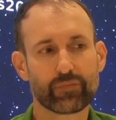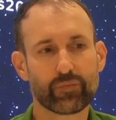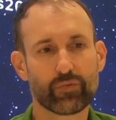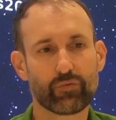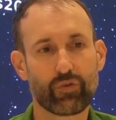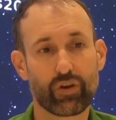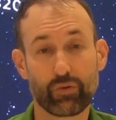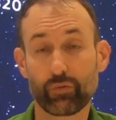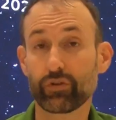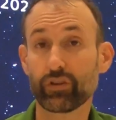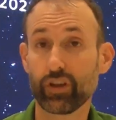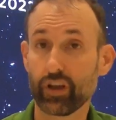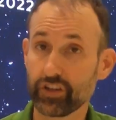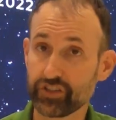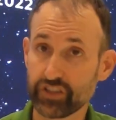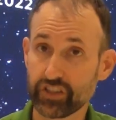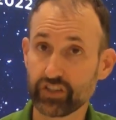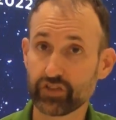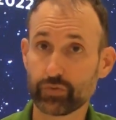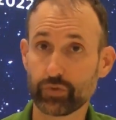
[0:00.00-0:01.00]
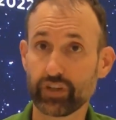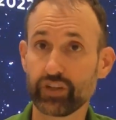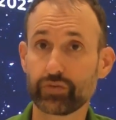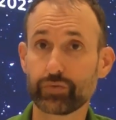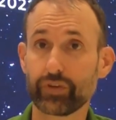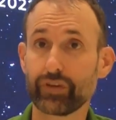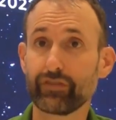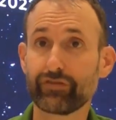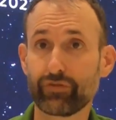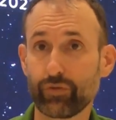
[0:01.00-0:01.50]
Right, we're launching in
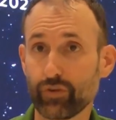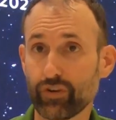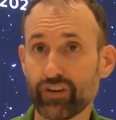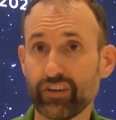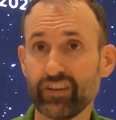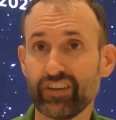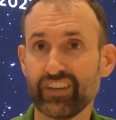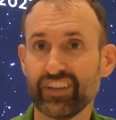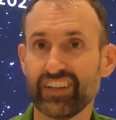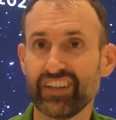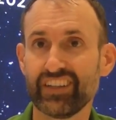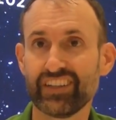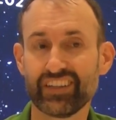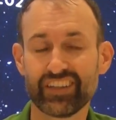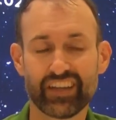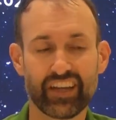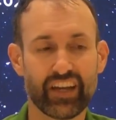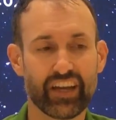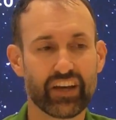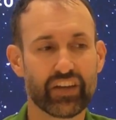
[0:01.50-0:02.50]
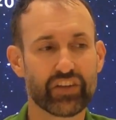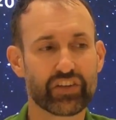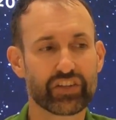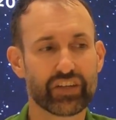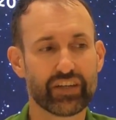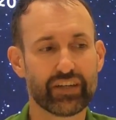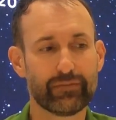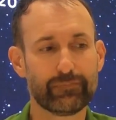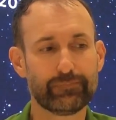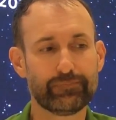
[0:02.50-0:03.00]
2024, and
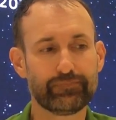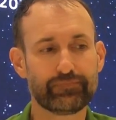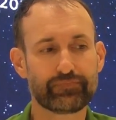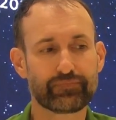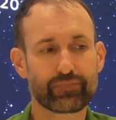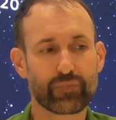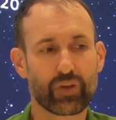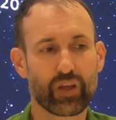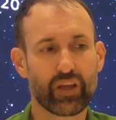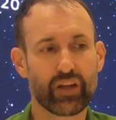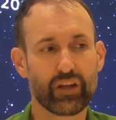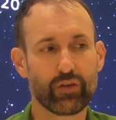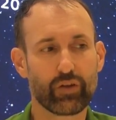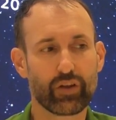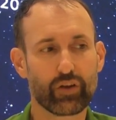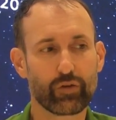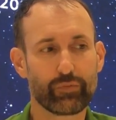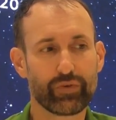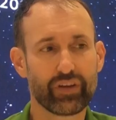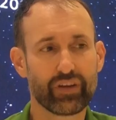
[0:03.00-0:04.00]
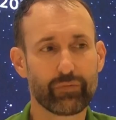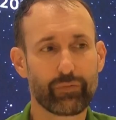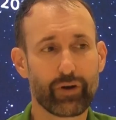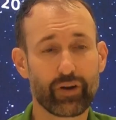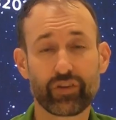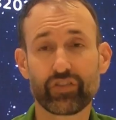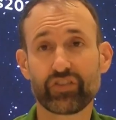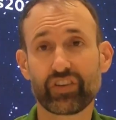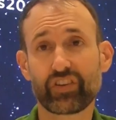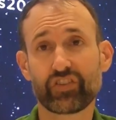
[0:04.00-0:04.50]
it'll be
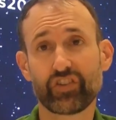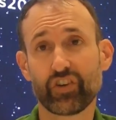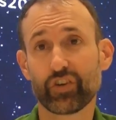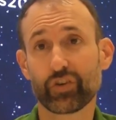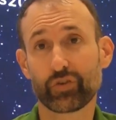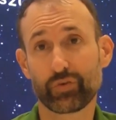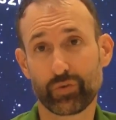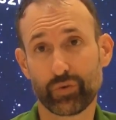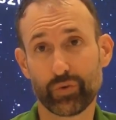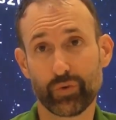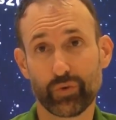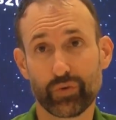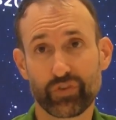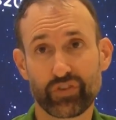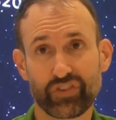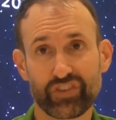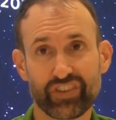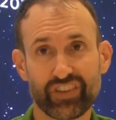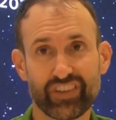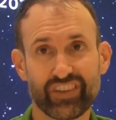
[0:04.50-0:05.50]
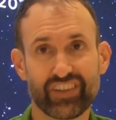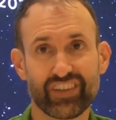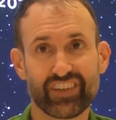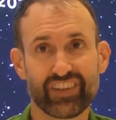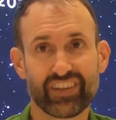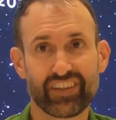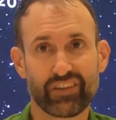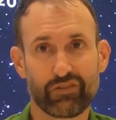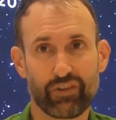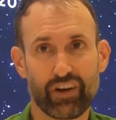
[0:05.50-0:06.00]
about a 6-year cruise.
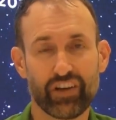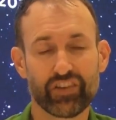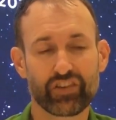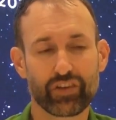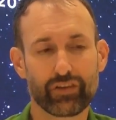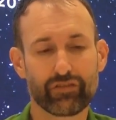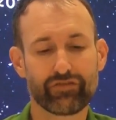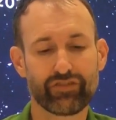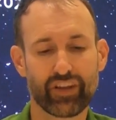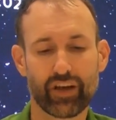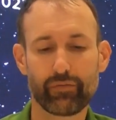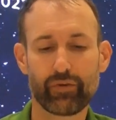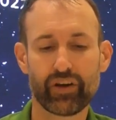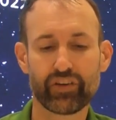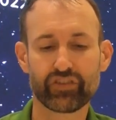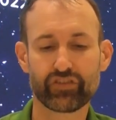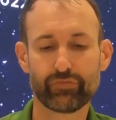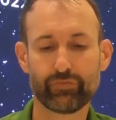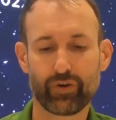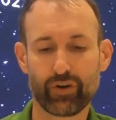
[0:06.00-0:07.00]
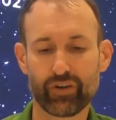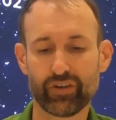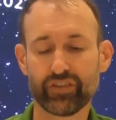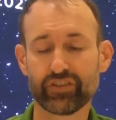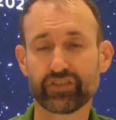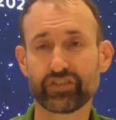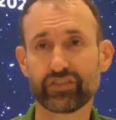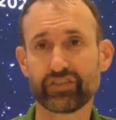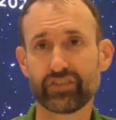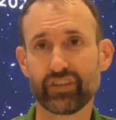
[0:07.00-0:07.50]
Right. So the flybys of
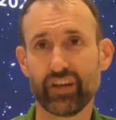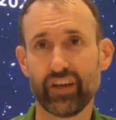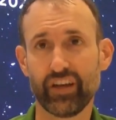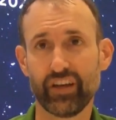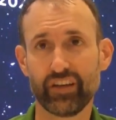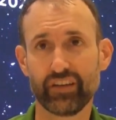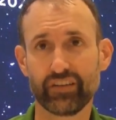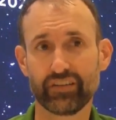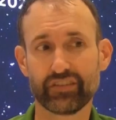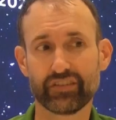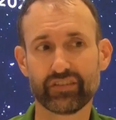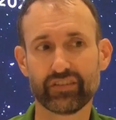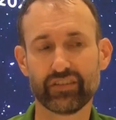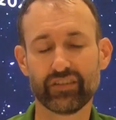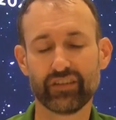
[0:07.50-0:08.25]
Mars and